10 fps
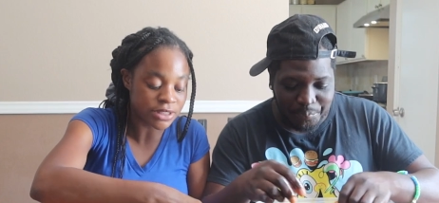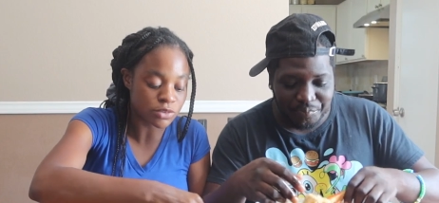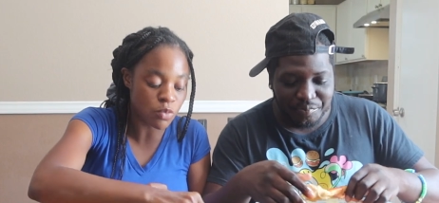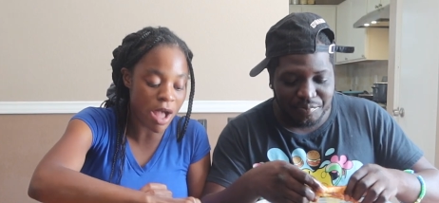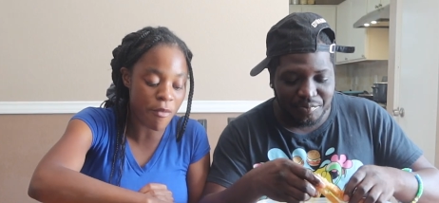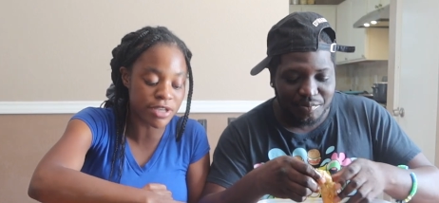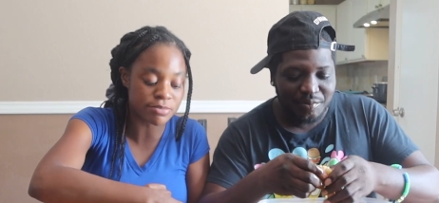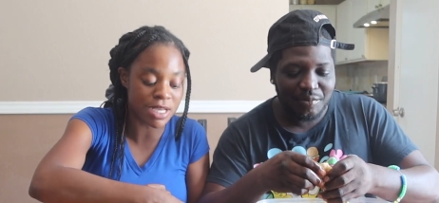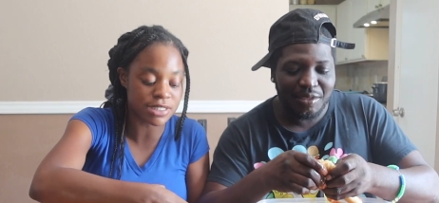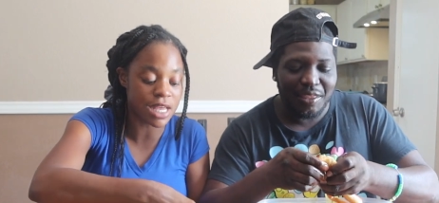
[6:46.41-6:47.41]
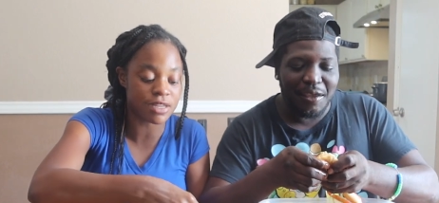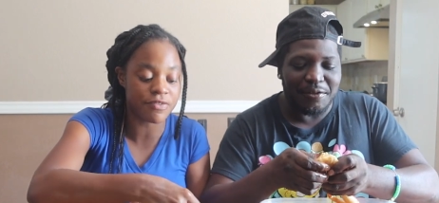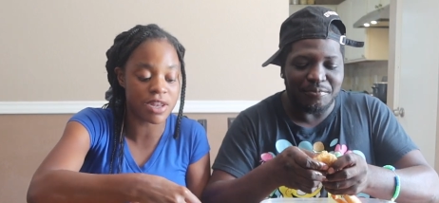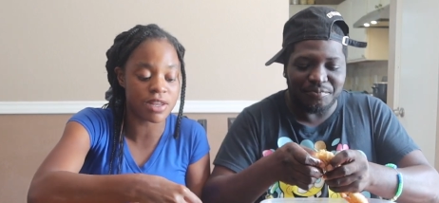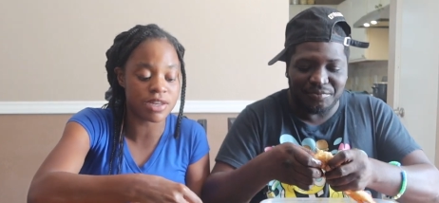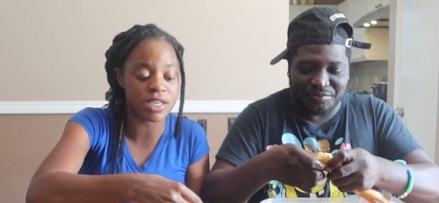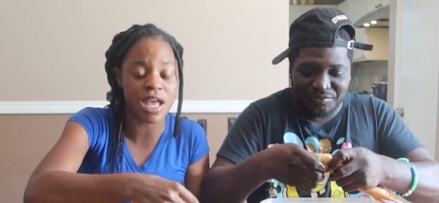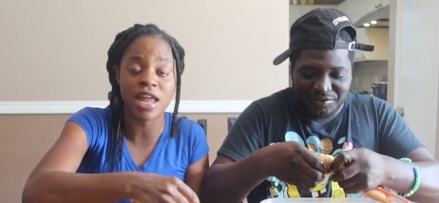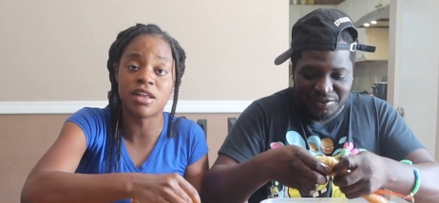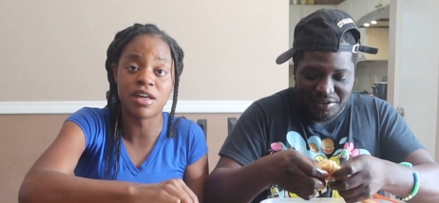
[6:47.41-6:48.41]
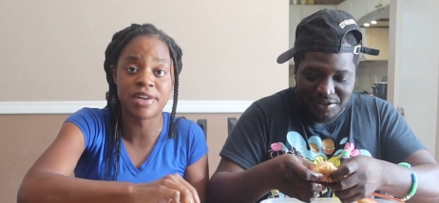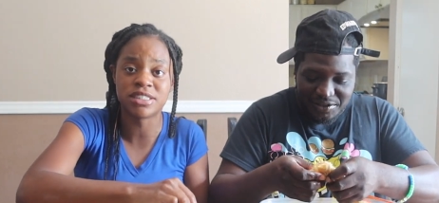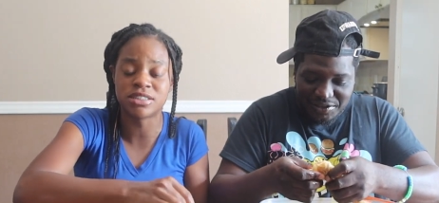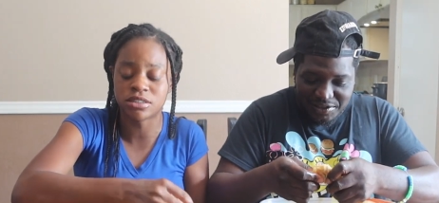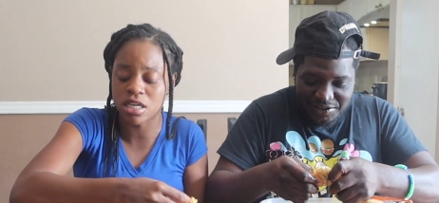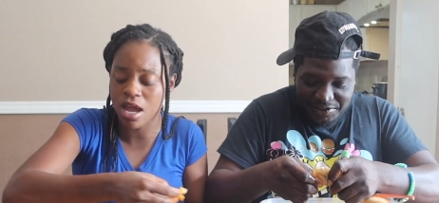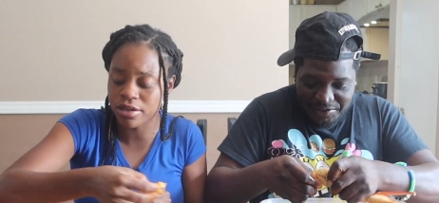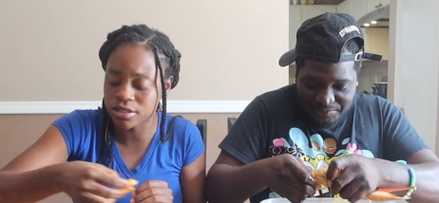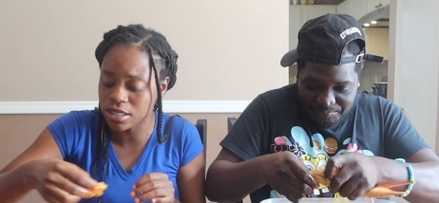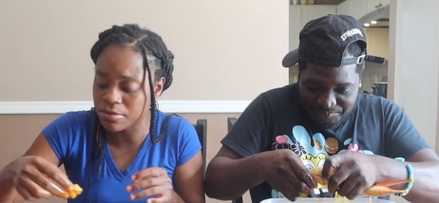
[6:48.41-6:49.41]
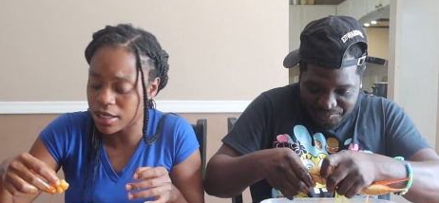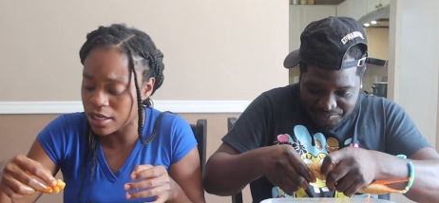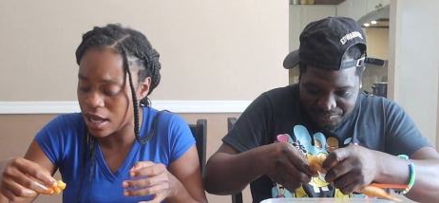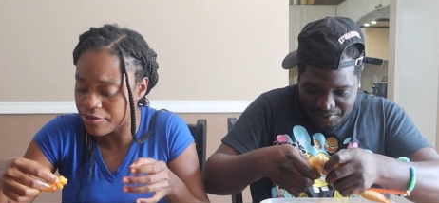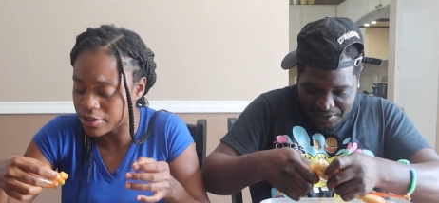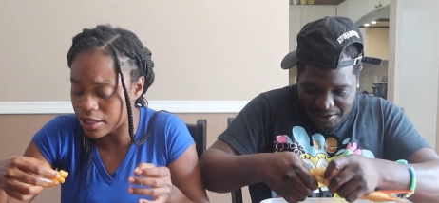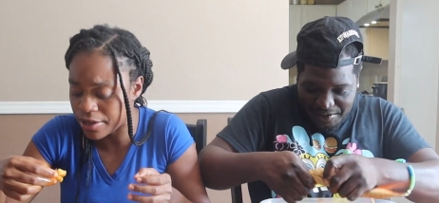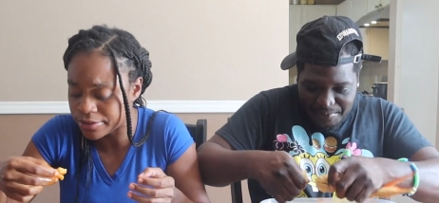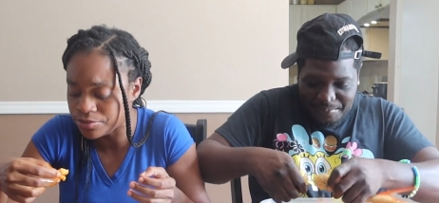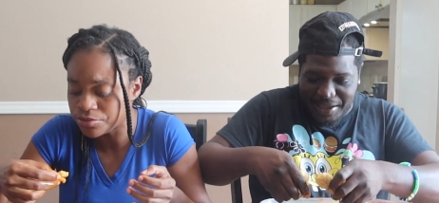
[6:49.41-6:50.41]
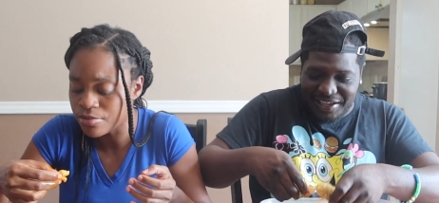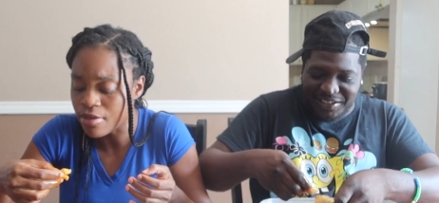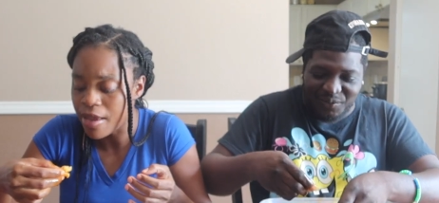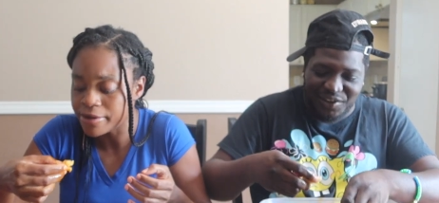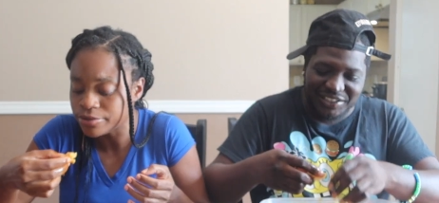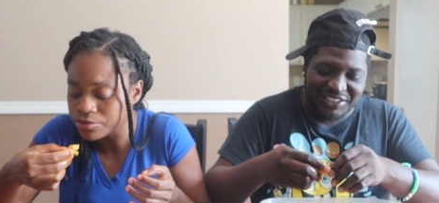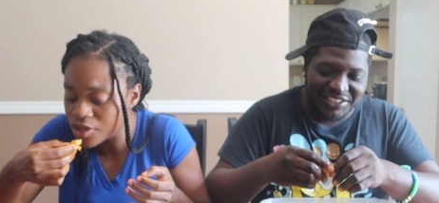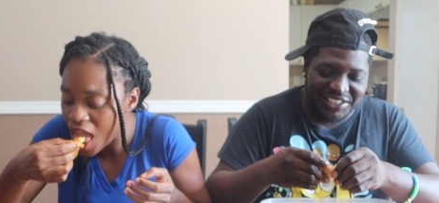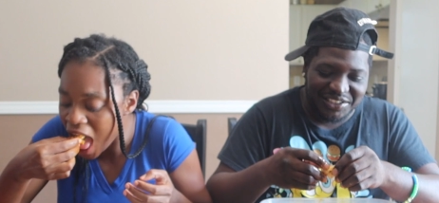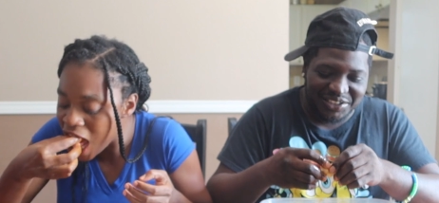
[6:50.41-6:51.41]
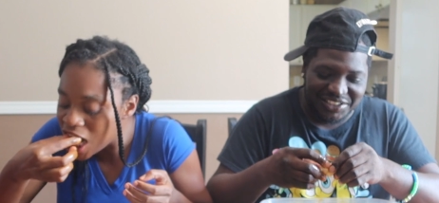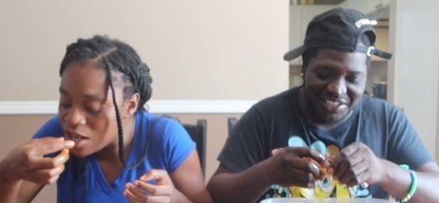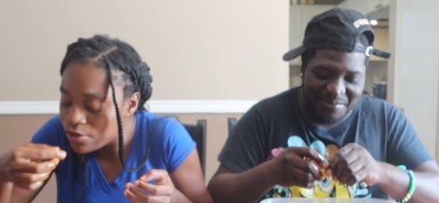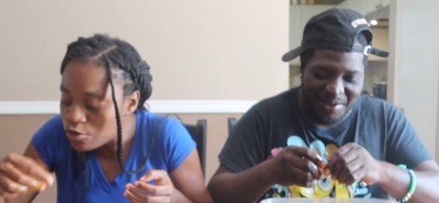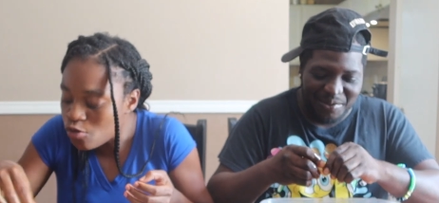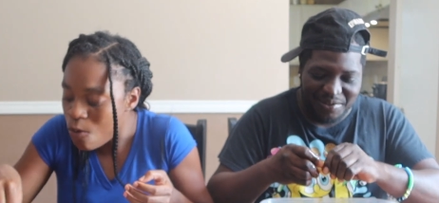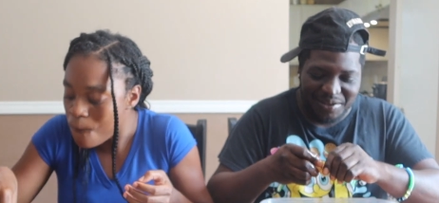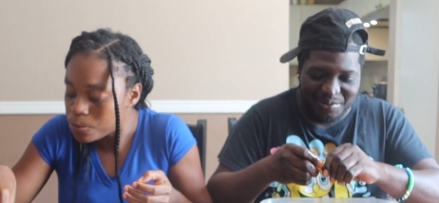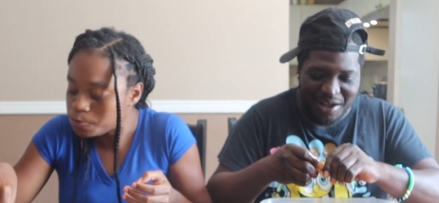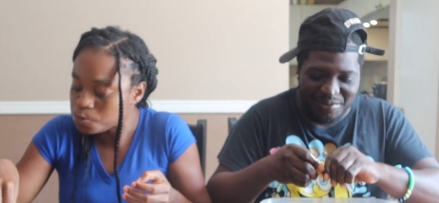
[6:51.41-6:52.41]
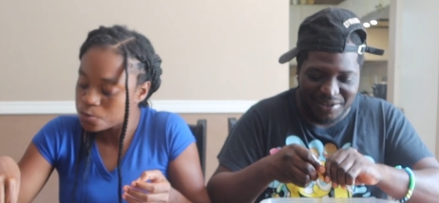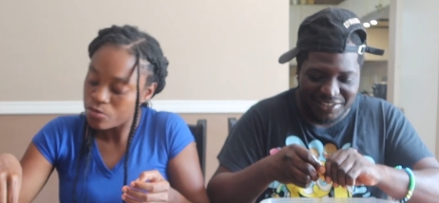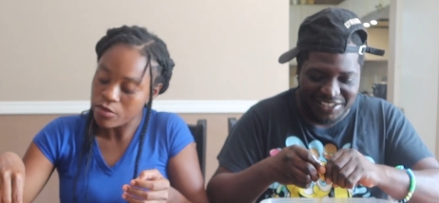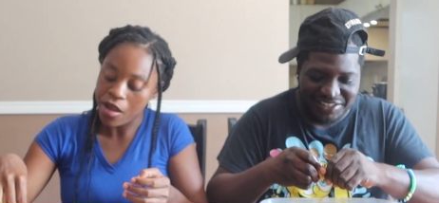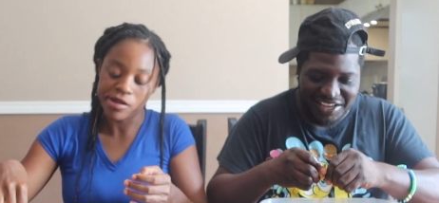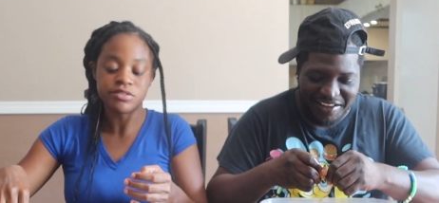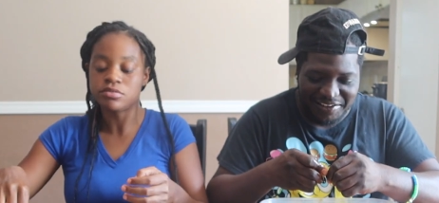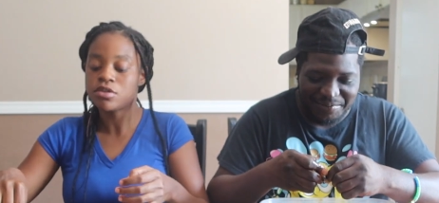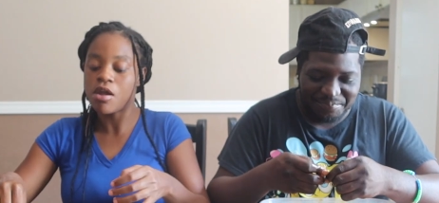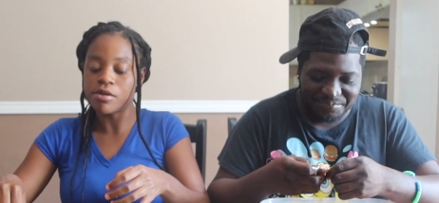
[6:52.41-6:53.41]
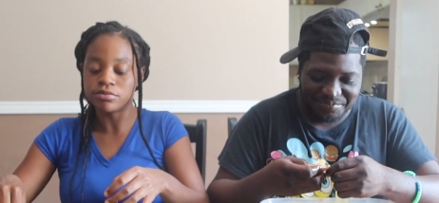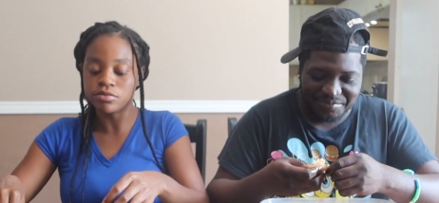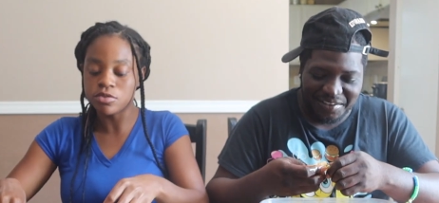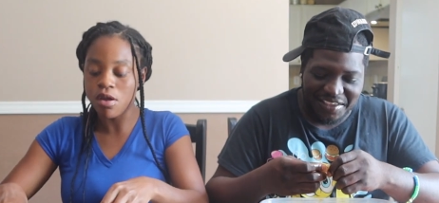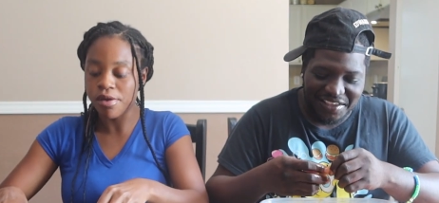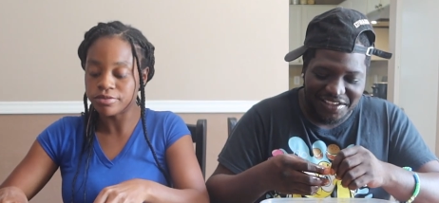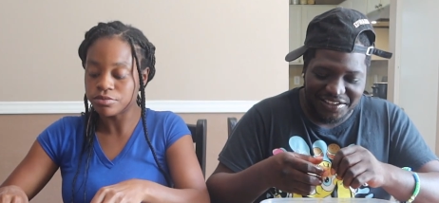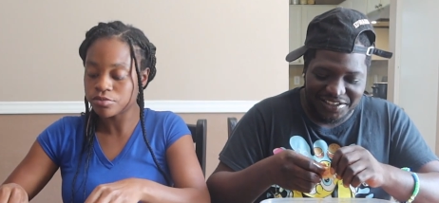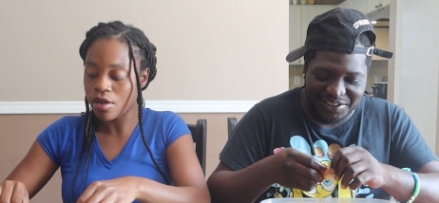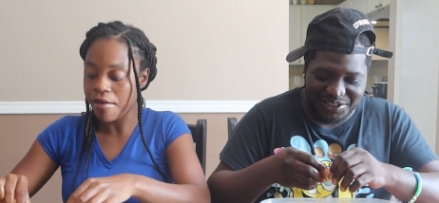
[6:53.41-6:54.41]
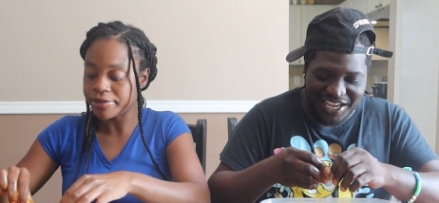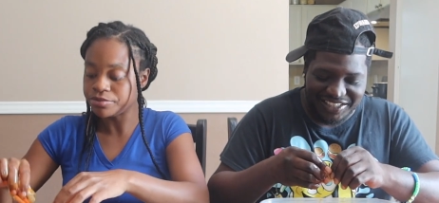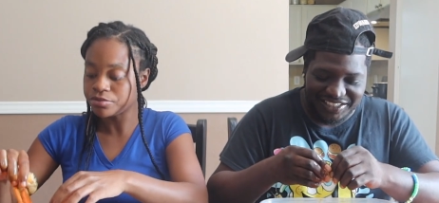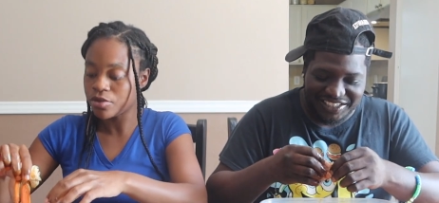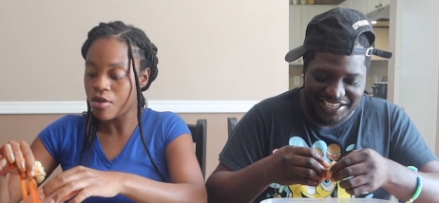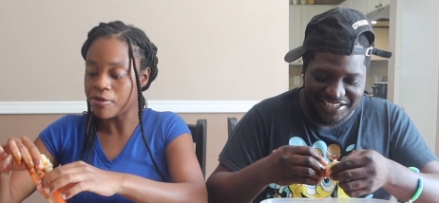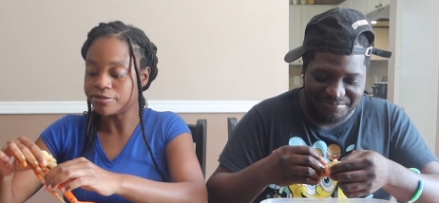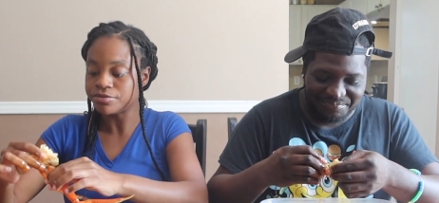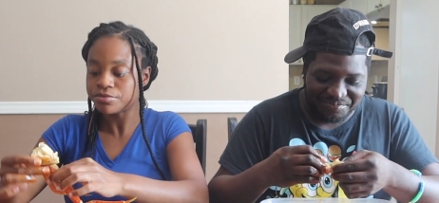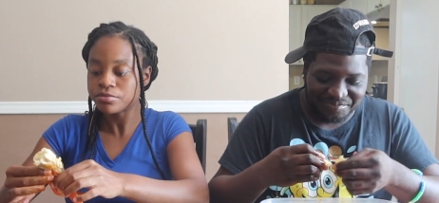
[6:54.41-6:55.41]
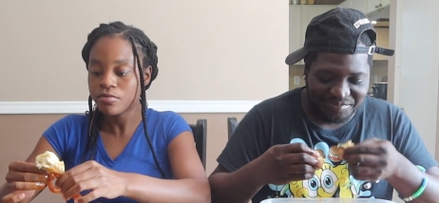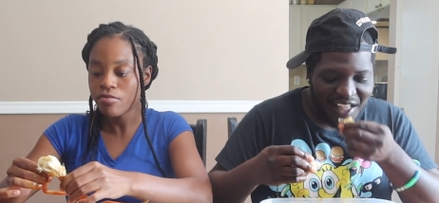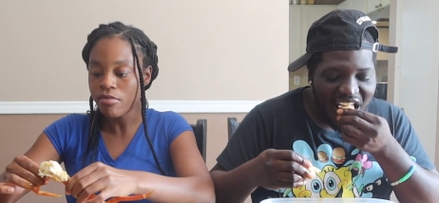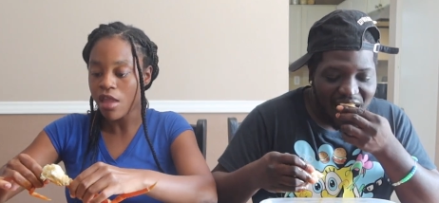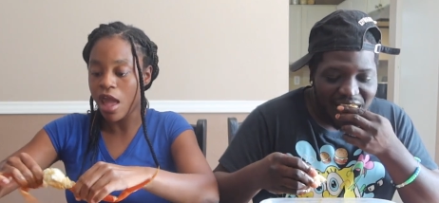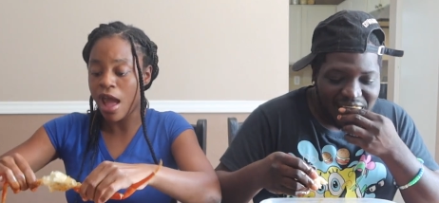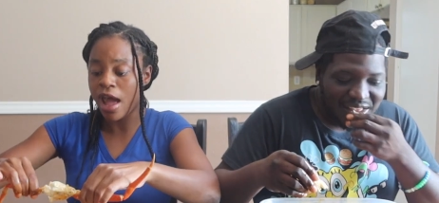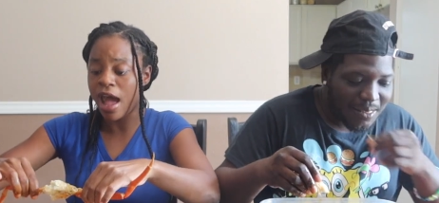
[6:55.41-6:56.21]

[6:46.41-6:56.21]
Speaker 1: why waste my talent if I love to eat? I love to eat, so y'all can see me eat everything.
Speaker 2: Bay is funny as hell. She talking about why, why waste her talent. Mm -hmm. Your talent of eating.
Speaker 1: I,